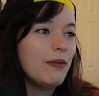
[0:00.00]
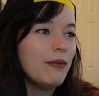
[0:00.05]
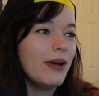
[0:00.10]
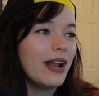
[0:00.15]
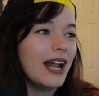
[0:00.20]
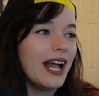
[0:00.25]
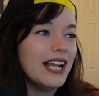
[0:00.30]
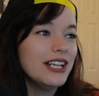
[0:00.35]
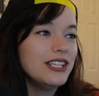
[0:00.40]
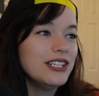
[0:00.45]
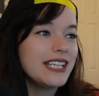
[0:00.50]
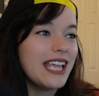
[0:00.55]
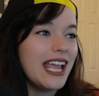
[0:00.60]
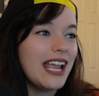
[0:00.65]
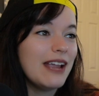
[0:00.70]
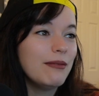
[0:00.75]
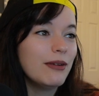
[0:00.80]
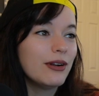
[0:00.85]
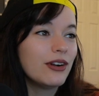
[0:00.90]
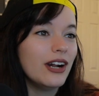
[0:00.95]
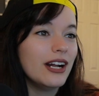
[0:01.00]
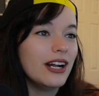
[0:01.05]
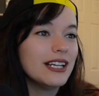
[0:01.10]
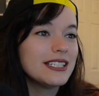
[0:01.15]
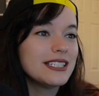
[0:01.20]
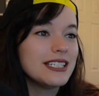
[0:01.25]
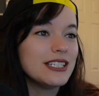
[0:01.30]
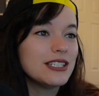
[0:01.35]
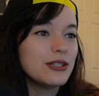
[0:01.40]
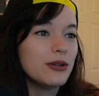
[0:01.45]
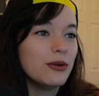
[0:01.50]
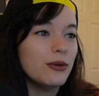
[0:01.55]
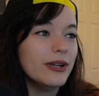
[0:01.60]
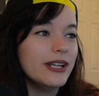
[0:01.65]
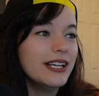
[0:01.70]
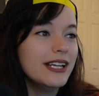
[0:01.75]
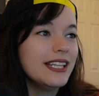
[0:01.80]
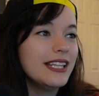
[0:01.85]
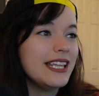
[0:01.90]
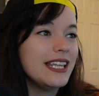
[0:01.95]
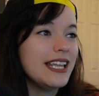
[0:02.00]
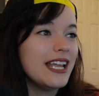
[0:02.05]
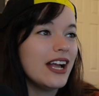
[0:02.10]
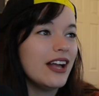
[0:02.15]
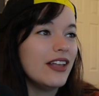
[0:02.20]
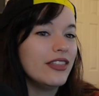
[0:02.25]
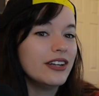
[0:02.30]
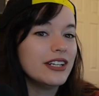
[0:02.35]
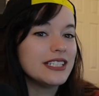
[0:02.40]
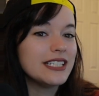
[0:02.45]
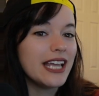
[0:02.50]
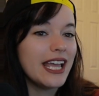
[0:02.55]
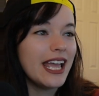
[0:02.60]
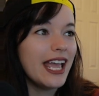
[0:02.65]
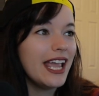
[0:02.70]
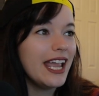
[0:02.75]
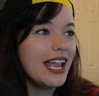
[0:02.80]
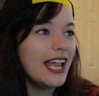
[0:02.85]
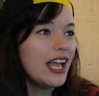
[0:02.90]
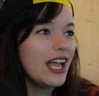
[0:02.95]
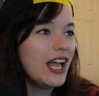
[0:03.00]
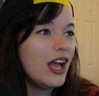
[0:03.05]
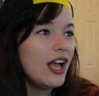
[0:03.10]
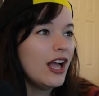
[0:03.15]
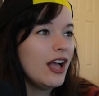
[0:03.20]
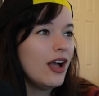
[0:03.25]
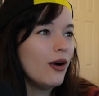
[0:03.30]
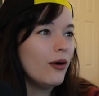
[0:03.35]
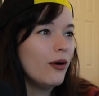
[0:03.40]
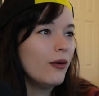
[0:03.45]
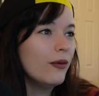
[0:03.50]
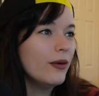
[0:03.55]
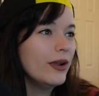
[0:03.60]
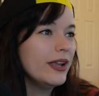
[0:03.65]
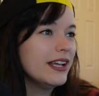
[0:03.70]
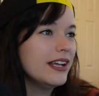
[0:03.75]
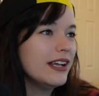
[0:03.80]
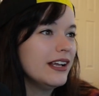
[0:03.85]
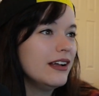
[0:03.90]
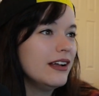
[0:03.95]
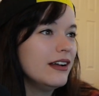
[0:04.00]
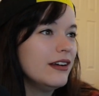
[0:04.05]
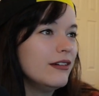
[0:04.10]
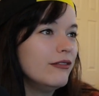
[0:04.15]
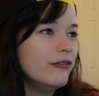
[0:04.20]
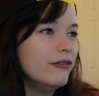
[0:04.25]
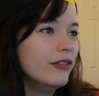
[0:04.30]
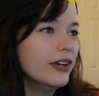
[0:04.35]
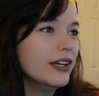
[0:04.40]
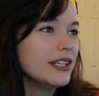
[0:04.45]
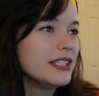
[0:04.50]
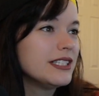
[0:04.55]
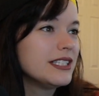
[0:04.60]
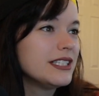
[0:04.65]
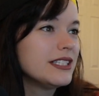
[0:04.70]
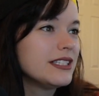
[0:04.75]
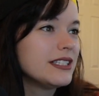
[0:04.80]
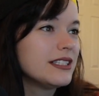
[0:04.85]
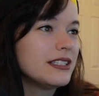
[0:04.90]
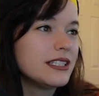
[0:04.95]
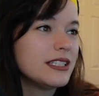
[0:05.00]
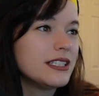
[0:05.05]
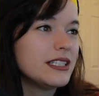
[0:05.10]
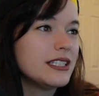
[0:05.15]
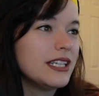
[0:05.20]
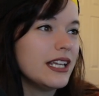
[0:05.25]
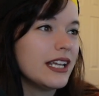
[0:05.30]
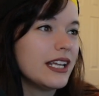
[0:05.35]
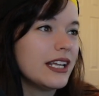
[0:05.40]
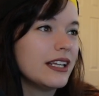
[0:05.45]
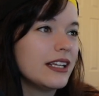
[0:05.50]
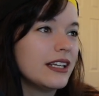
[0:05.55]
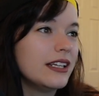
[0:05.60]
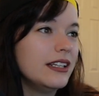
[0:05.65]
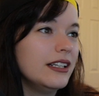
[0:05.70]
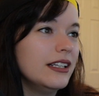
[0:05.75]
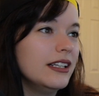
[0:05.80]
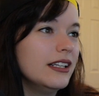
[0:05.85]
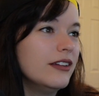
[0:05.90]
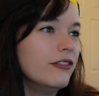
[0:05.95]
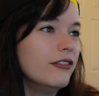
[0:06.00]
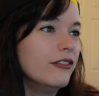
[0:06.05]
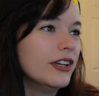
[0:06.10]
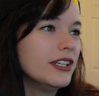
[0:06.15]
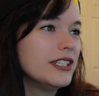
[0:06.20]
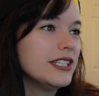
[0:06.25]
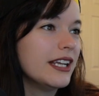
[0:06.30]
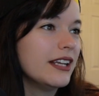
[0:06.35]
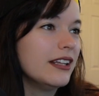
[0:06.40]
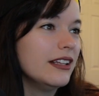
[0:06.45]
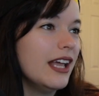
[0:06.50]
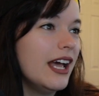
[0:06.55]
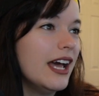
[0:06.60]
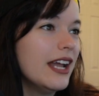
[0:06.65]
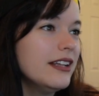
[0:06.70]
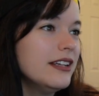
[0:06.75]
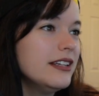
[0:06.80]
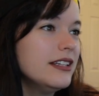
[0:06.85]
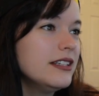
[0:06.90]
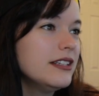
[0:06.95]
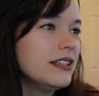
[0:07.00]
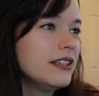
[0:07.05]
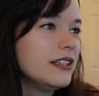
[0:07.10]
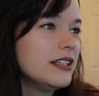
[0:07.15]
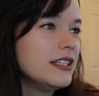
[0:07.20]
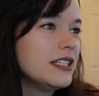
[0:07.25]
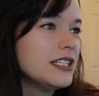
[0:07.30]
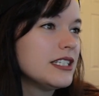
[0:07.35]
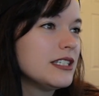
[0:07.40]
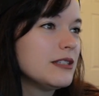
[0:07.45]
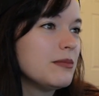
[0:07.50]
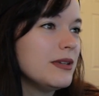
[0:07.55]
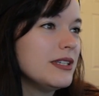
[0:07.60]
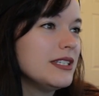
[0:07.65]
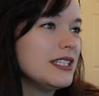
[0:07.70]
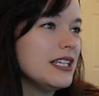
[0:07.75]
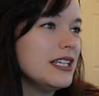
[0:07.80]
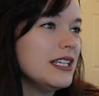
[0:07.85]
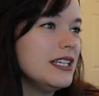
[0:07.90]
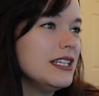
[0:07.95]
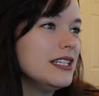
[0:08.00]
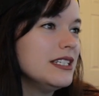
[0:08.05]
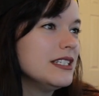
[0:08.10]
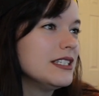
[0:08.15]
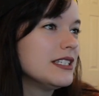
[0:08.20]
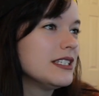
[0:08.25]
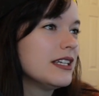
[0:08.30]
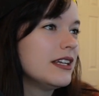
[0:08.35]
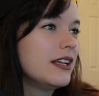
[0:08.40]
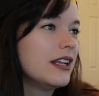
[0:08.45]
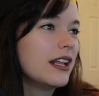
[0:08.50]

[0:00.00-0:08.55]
but I just came across this Hoya the other day. Hoya verticulata species.